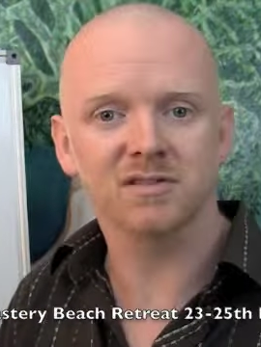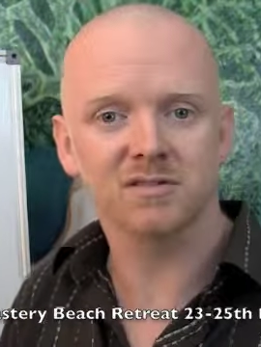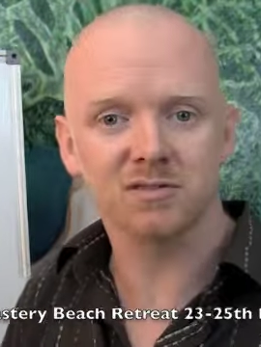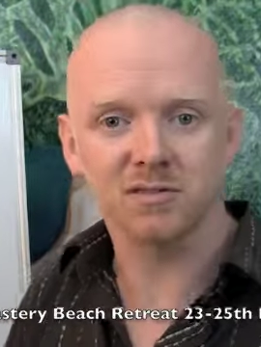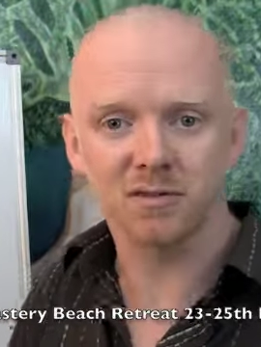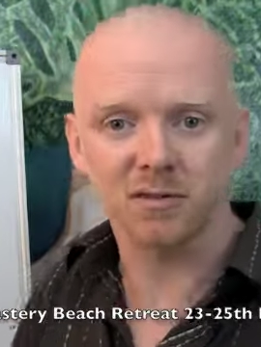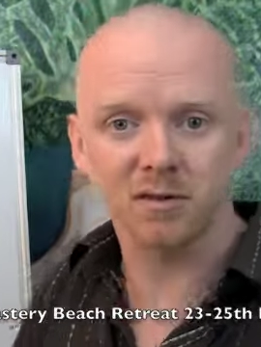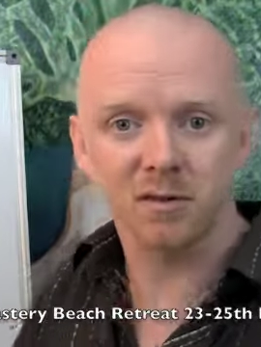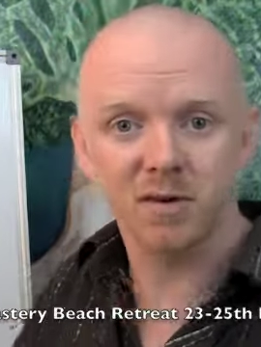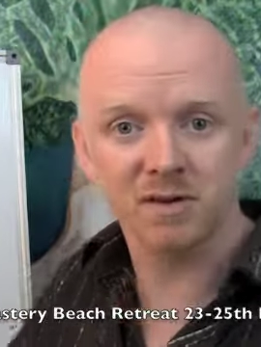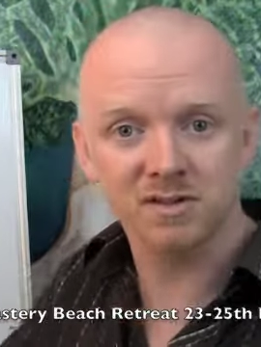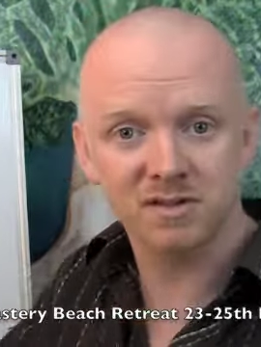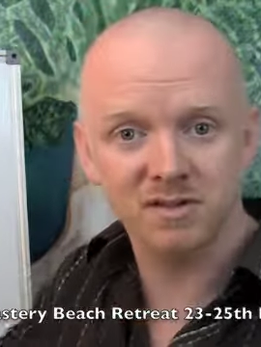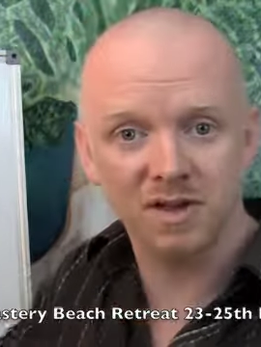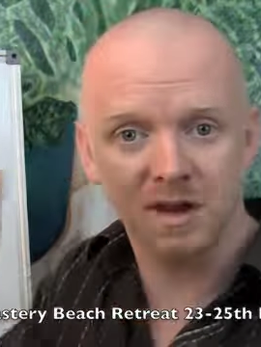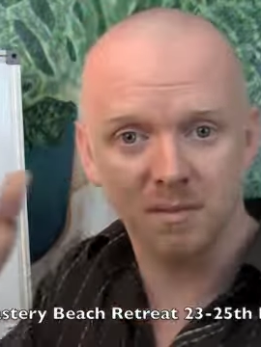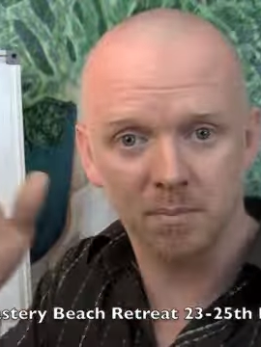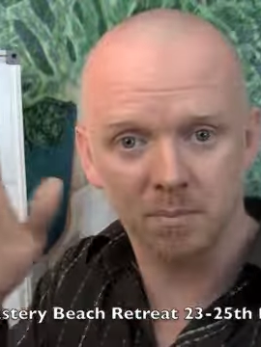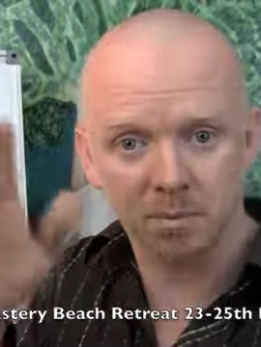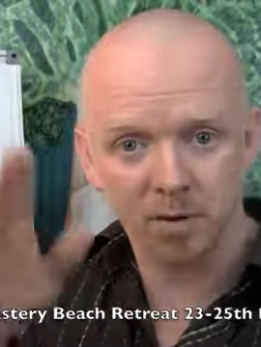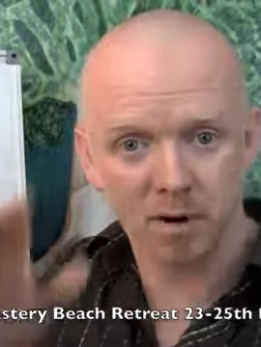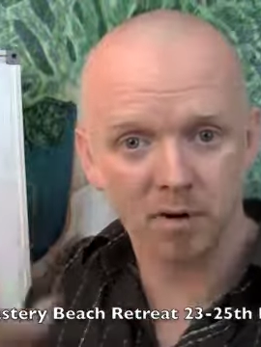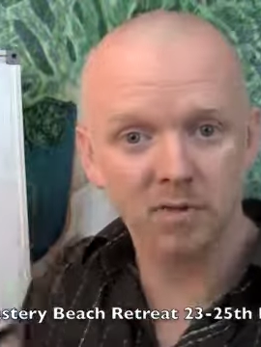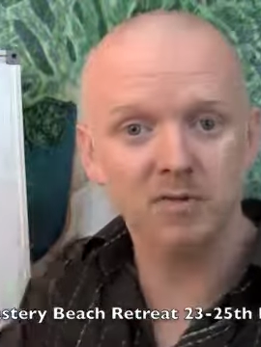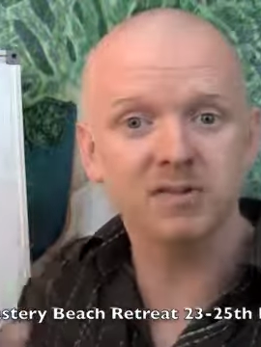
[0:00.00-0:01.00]
through a
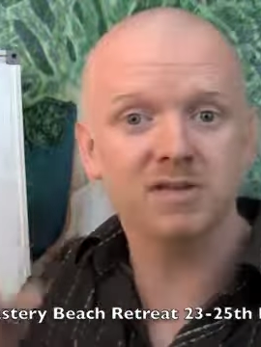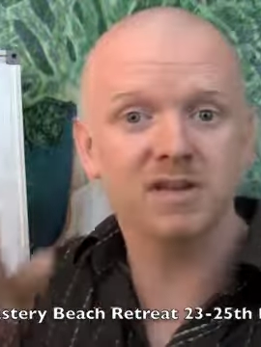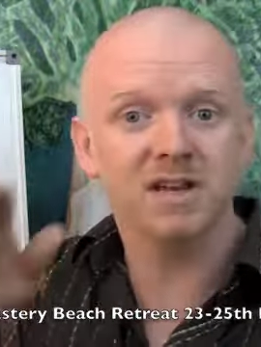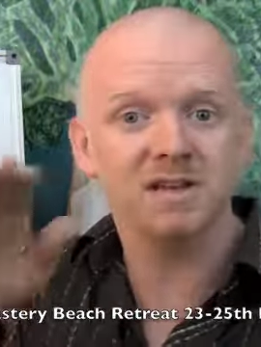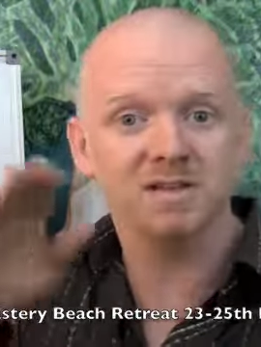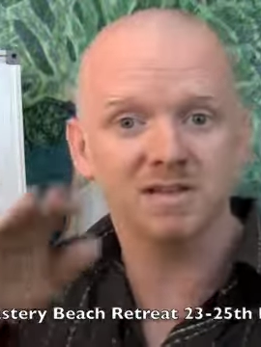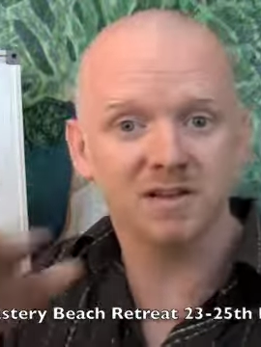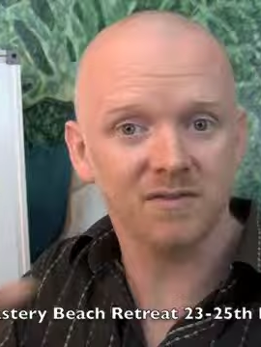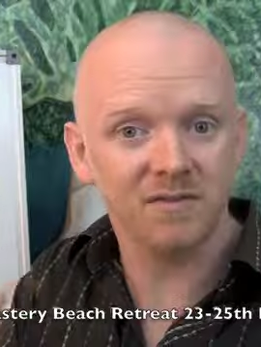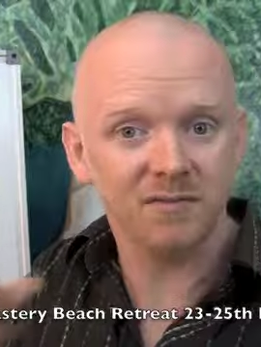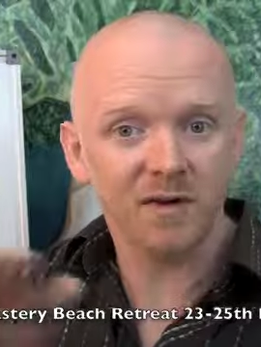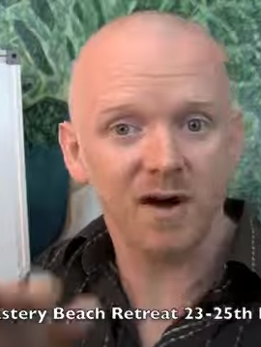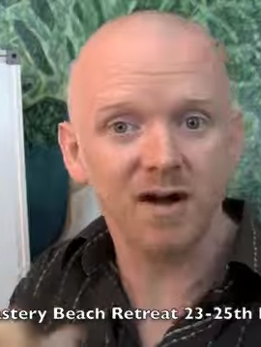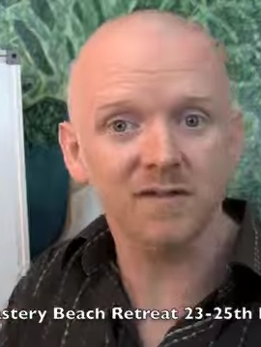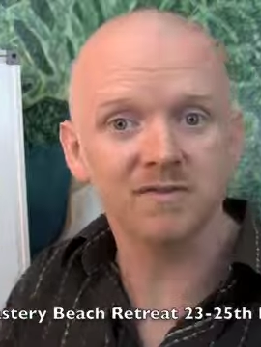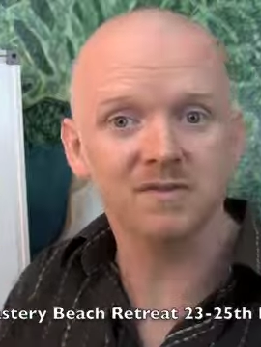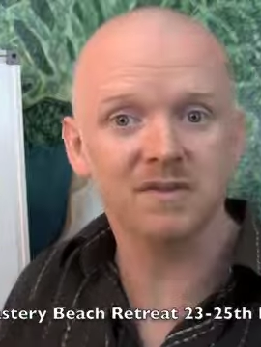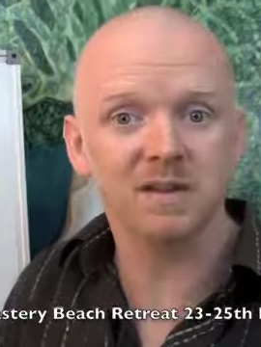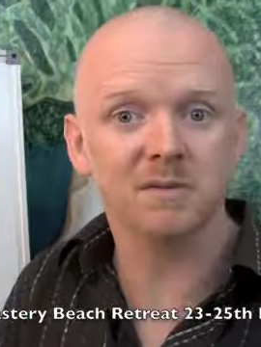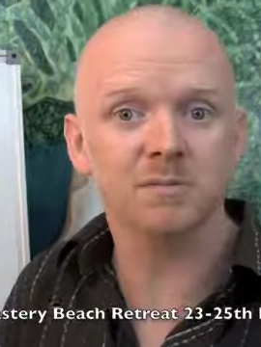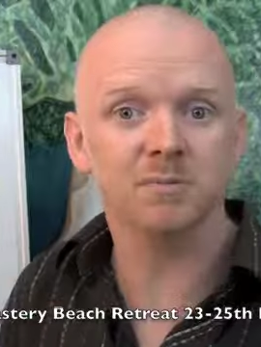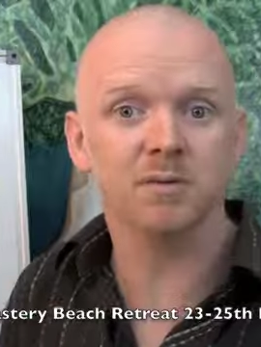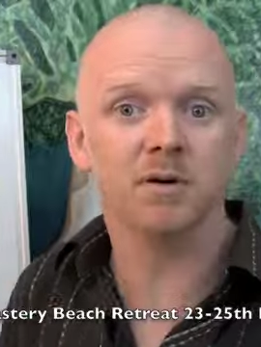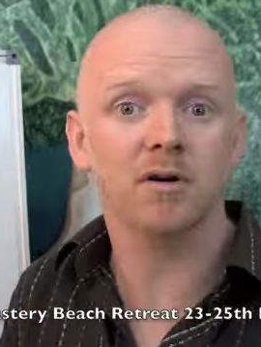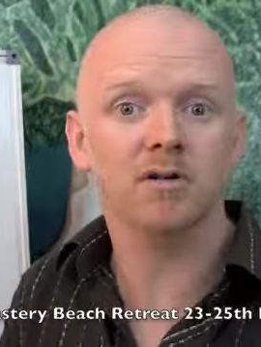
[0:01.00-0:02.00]

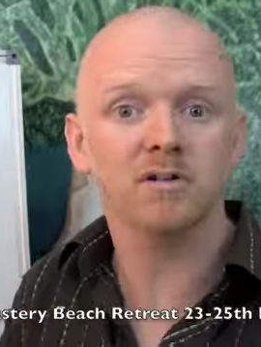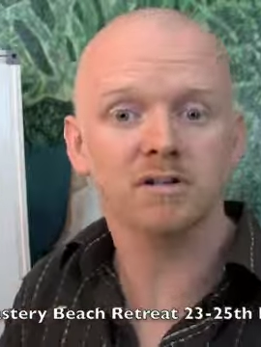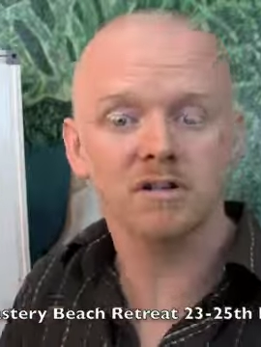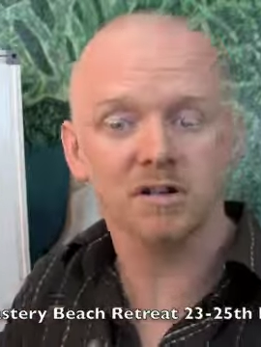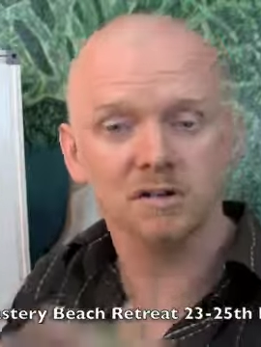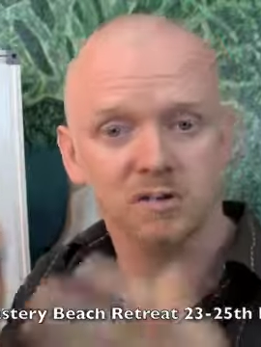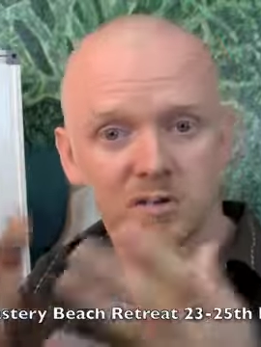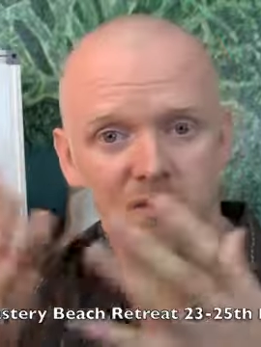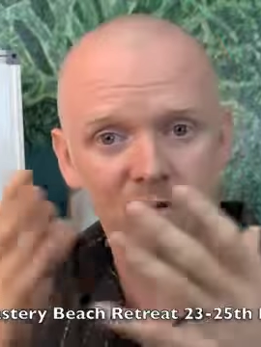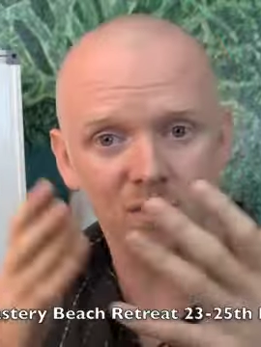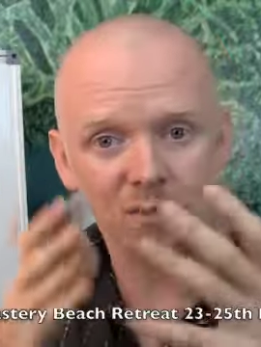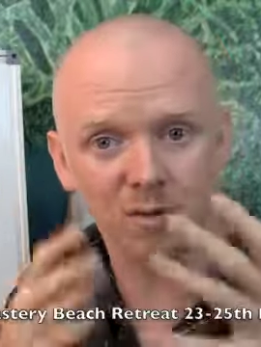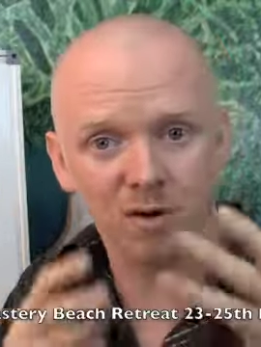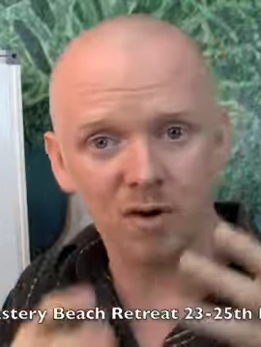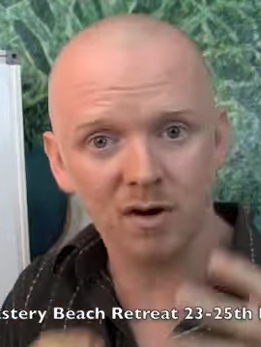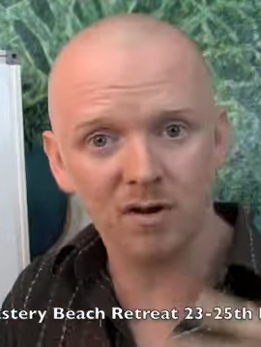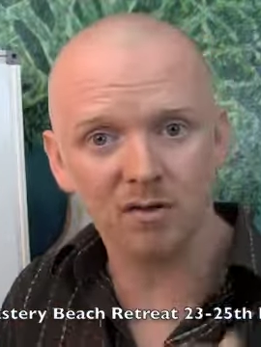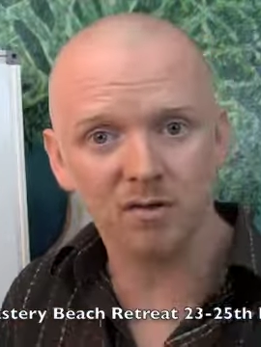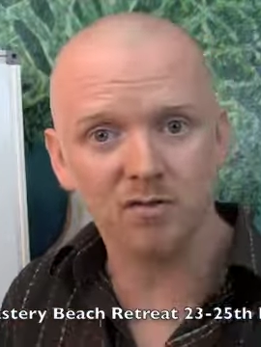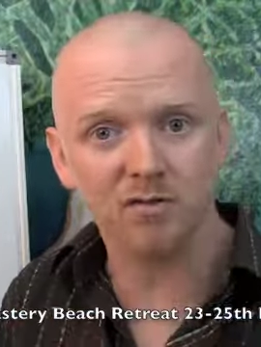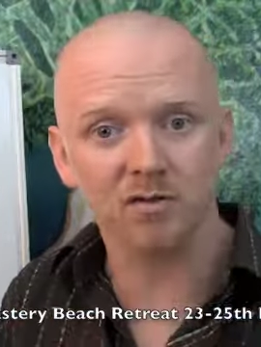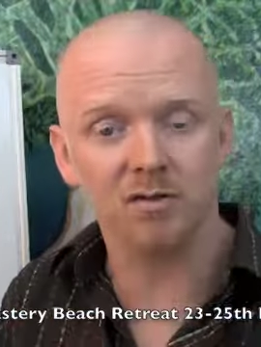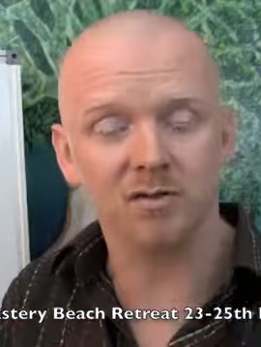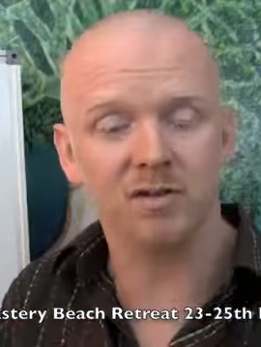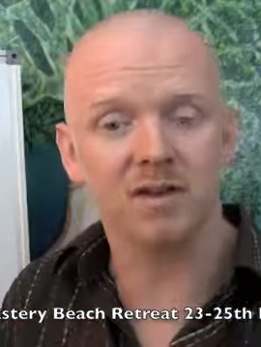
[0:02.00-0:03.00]
five-step process we work
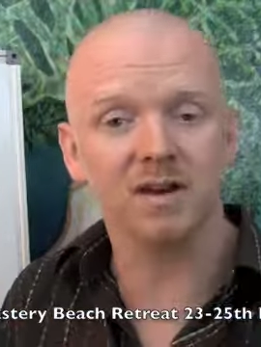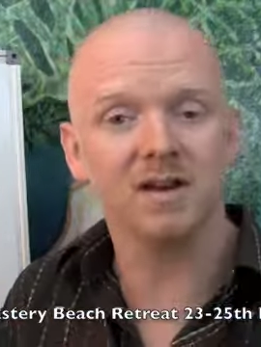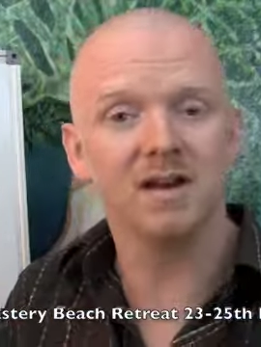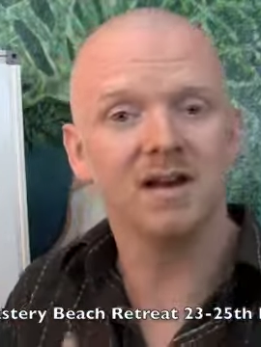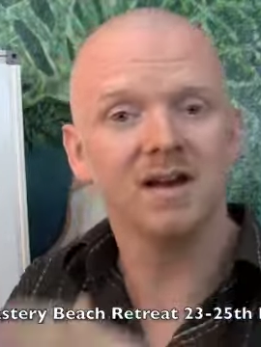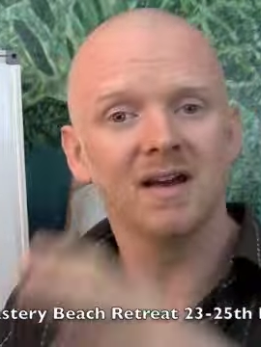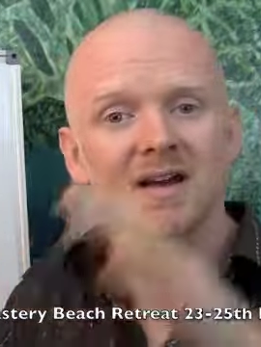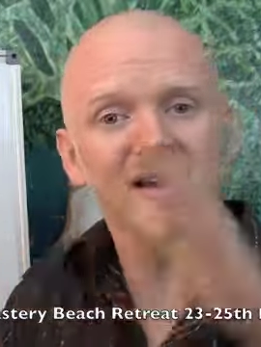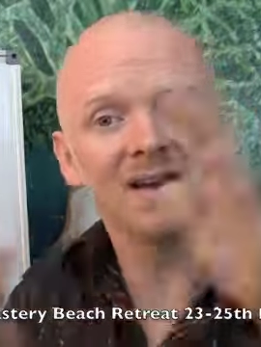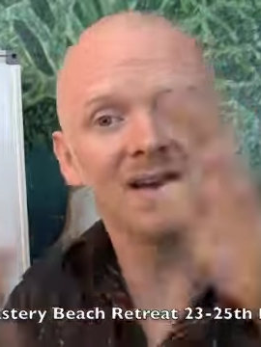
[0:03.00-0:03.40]
through that